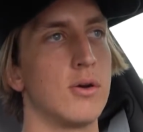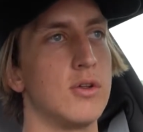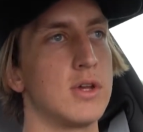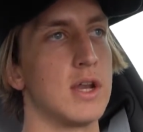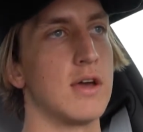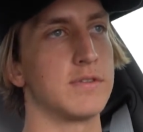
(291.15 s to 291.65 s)
or
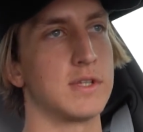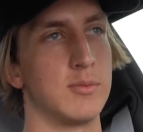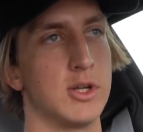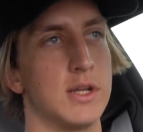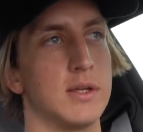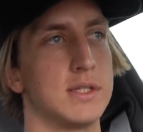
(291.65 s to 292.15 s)
you can have
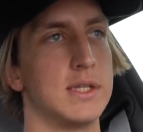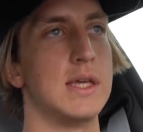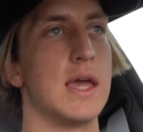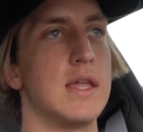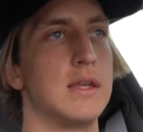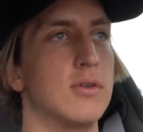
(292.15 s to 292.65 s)
someone in a
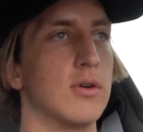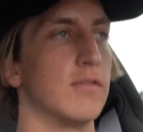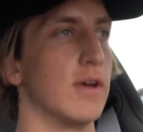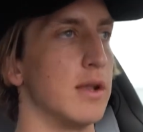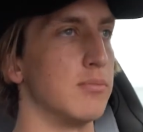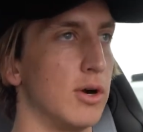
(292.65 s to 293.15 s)
C8
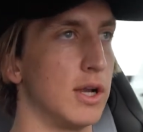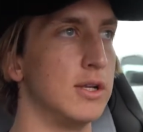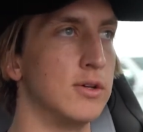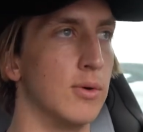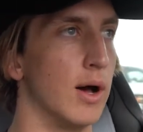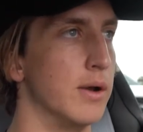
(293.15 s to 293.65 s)
Corvette, a brand
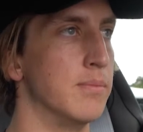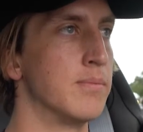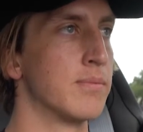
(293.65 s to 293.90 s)
new one.